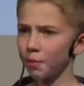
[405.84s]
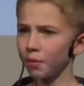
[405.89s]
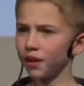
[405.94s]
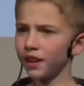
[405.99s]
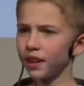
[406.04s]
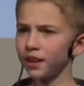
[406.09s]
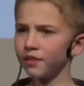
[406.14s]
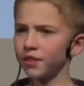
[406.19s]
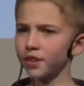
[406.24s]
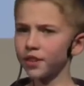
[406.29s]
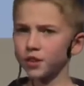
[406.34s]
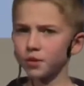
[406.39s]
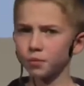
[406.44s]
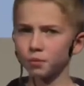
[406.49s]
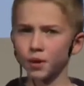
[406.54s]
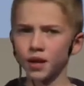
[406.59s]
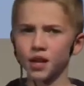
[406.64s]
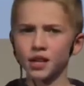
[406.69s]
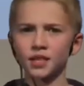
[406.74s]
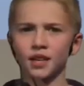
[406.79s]
believe this
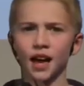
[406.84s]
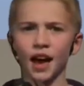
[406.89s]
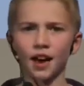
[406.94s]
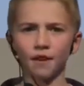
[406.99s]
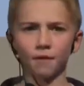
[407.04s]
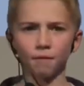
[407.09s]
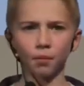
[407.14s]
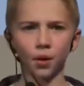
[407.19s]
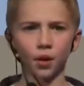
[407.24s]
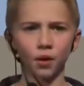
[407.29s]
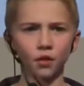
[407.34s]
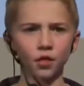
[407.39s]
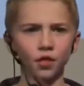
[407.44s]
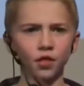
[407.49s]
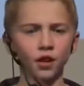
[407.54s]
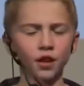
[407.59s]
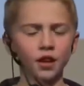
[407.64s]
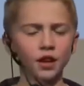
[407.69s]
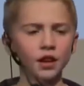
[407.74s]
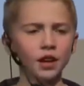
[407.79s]
because I have both.
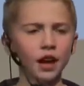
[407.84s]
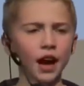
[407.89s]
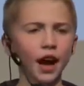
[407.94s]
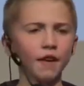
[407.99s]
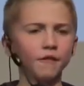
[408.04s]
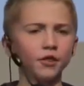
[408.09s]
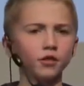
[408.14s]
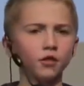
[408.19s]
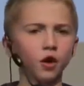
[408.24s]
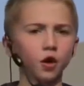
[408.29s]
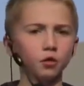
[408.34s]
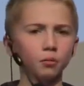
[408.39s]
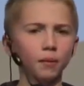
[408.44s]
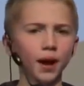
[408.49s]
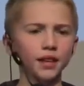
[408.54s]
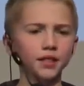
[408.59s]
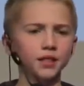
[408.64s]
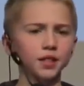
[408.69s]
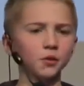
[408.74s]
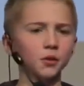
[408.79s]
I have a growth
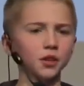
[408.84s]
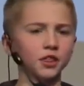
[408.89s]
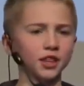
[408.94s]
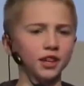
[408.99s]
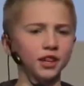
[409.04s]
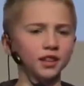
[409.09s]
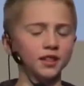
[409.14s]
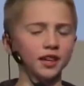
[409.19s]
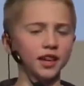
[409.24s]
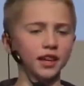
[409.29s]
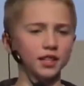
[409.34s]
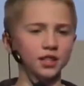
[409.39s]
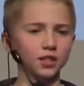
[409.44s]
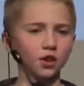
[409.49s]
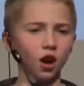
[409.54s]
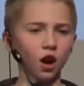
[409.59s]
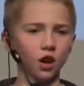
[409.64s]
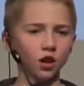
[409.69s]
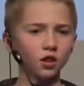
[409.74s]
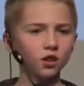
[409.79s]
mindset with things like
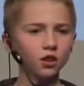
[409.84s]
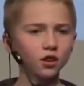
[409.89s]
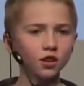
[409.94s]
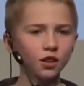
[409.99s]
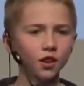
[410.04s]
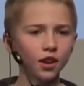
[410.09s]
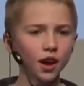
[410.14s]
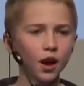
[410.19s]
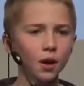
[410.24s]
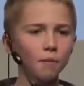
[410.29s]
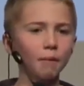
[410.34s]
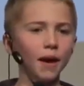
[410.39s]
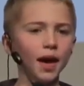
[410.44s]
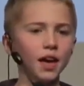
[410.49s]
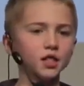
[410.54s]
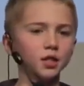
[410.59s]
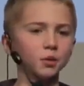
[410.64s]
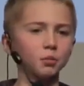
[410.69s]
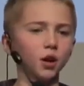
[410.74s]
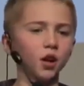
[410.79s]
soccer,
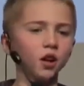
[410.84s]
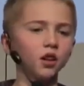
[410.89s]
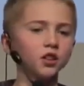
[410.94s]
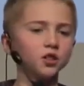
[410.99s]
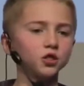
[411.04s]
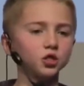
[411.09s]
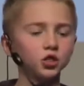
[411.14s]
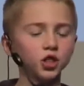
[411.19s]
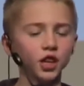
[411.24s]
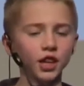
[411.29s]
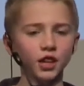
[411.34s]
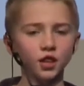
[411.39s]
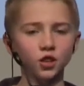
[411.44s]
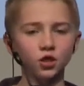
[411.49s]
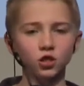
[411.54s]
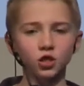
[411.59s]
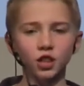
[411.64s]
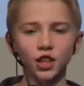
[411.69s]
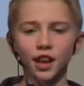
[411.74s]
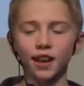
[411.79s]
basketball,
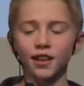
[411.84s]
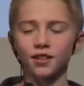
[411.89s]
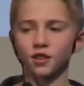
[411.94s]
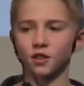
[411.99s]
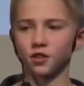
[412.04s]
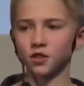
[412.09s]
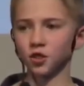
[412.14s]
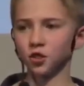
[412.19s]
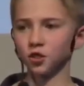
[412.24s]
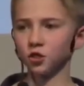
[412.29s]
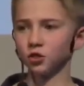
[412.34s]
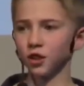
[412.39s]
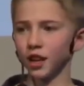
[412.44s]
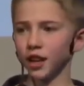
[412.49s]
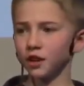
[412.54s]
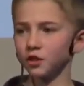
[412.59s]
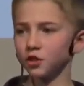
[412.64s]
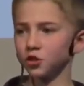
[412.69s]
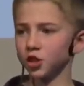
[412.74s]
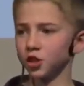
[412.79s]
change, and learning new
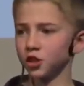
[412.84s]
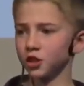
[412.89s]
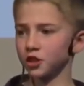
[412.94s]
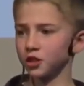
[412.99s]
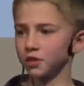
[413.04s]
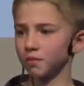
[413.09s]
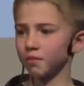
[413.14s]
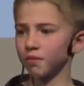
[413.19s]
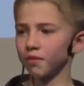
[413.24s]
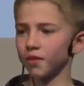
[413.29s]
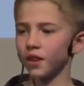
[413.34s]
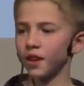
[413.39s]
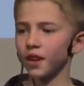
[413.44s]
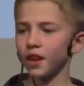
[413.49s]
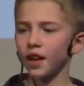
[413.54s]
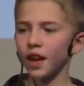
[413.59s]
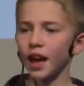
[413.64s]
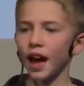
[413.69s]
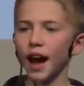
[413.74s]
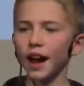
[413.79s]
languages.
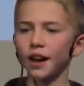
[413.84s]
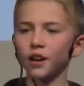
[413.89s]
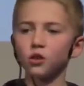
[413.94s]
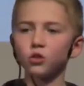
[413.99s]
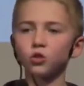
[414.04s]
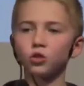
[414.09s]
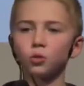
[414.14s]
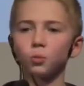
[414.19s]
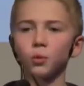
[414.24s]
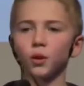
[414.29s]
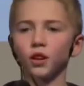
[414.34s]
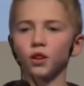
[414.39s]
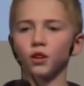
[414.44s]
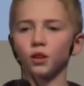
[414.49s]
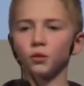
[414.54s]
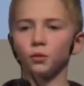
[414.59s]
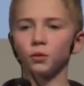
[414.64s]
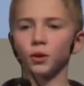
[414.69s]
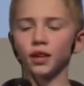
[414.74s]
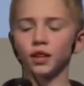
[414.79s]
I also believe
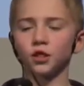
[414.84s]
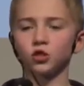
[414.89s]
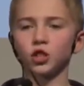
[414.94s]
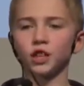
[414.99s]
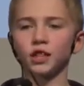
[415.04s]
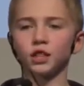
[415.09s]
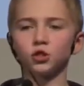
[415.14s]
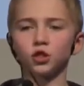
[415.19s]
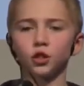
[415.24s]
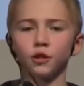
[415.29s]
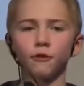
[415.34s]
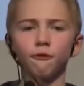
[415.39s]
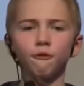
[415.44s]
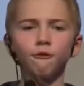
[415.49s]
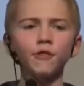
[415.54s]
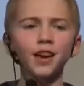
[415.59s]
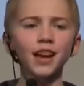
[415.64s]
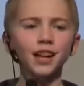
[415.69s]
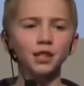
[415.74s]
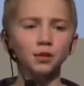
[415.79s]
we can change our
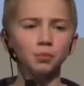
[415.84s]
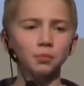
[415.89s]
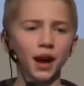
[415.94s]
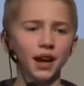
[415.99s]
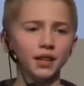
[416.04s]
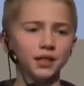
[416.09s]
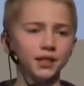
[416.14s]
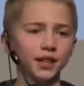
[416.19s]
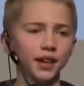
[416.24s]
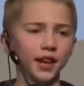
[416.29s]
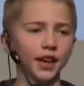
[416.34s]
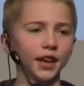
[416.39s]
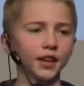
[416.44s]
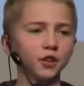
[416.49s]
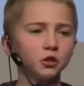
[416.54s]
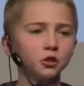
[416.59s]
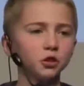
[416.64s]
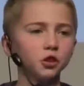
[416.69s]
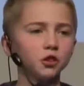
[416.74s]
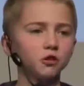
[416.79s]
fixed mindset
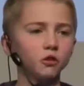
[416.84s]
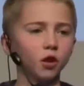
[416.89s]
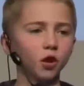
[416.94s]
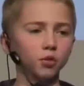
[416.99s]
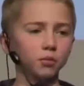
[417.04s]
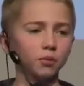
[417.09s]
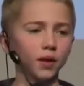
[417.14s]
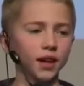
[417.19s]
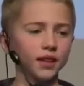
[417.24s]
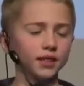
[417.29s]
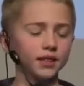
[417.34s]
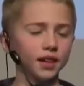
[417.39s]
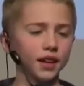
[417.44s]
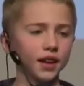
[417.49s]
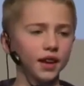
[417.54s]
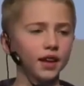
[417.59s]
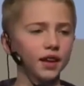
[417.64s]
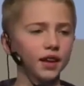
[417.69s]
into a growth mindset